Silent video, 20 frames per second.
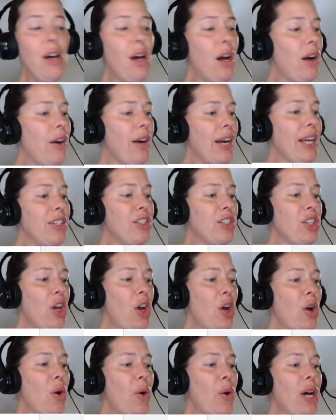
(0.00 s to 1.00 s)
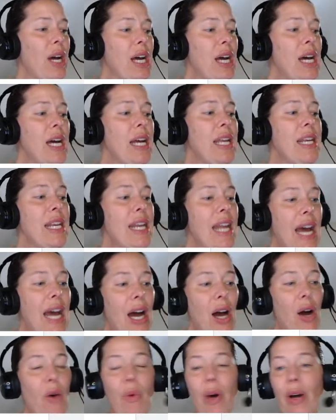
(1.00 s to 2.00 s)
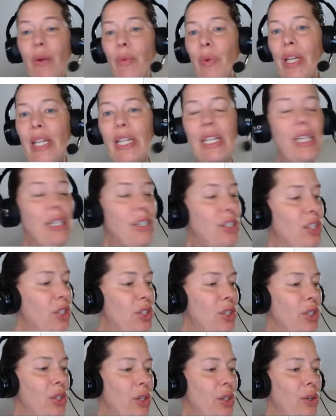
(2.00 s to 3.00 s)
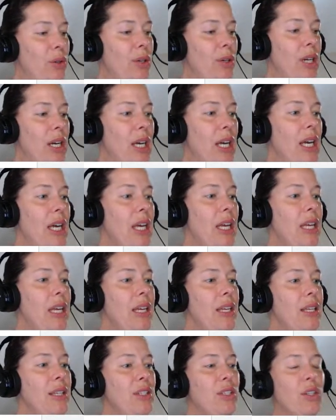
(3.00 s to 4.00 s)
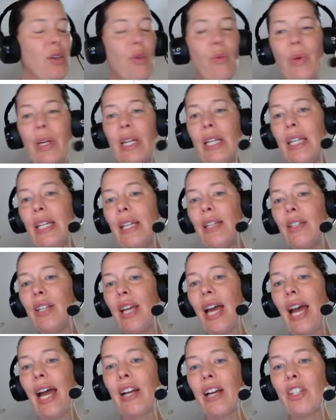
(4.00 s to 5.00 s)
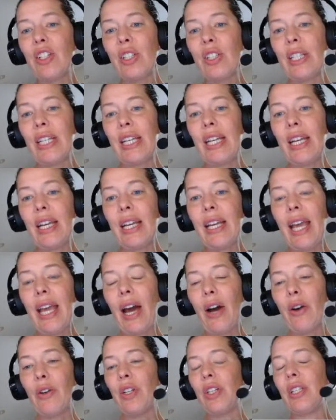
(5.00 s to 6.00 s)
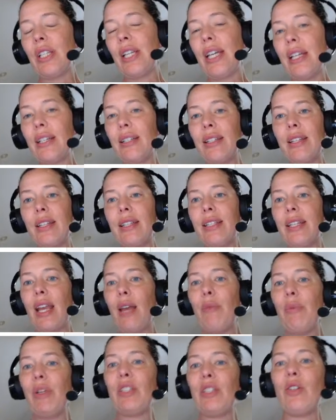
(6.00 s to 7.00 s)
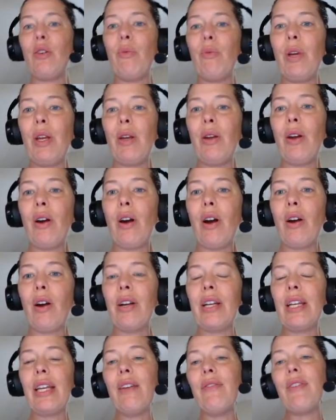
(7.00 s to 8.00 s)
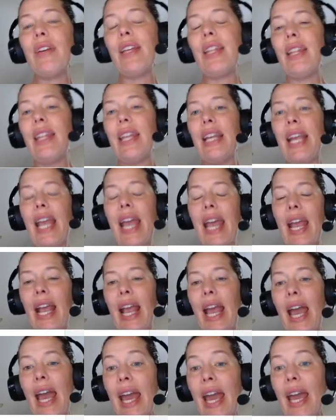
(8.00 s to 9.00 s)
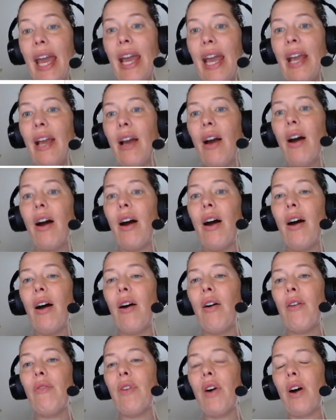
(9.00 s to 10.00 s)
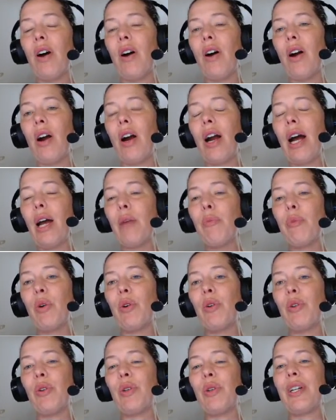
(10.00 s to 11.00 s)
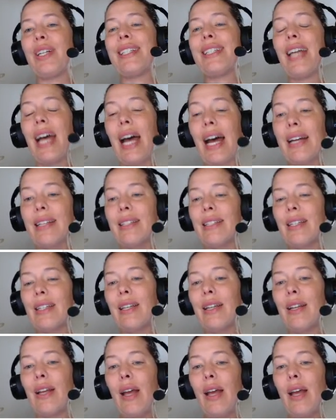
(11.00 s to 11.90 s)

All right, so now what we need to do is we need to actually calculate this Kb. So we are given the Ka of our hypochlorous acid,